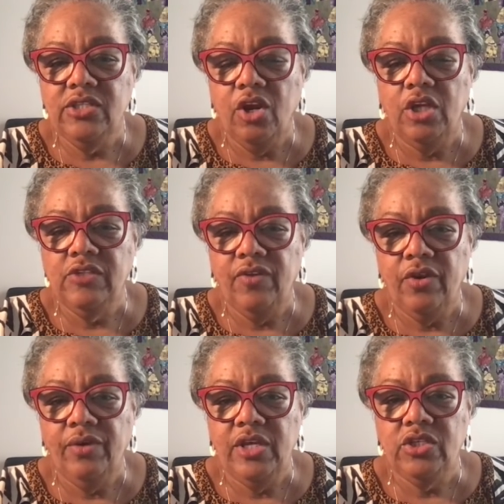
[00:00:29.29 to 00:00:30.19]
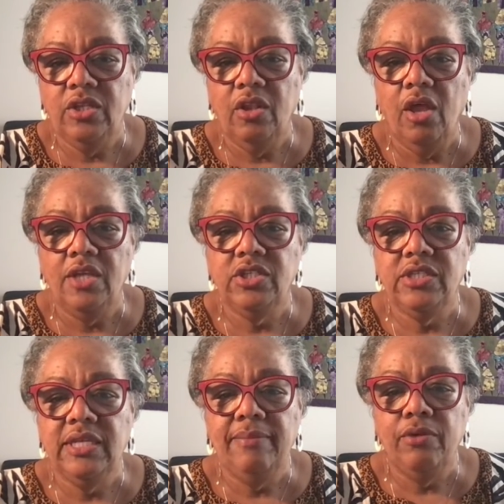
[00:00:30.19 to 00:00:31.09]
Arts Federation launched
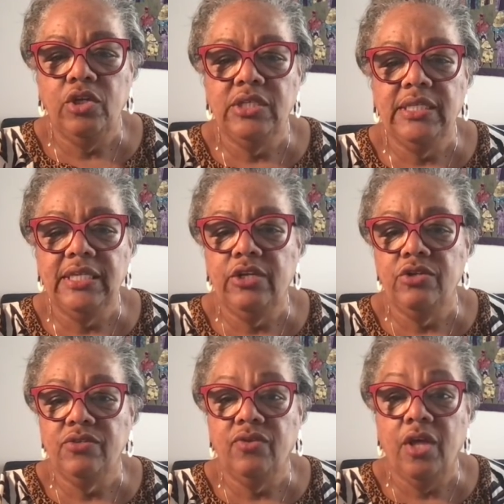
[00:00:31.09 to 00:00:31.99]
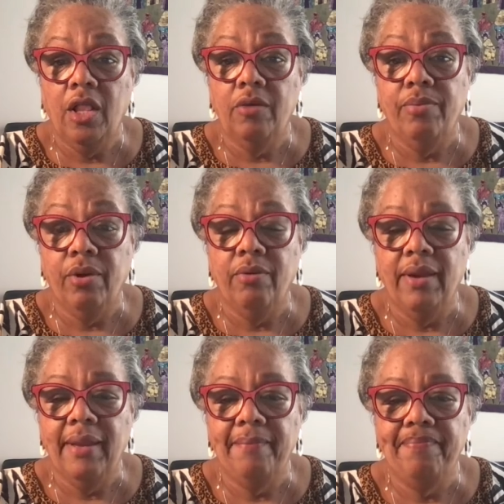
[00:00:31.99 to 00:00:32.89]
the Emerging Leaders of Color
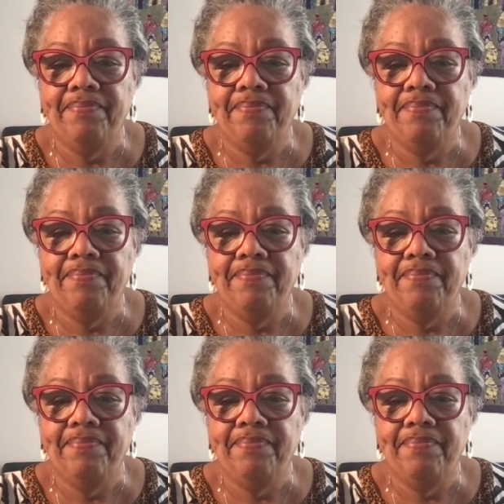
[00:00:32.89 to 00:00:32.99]
program.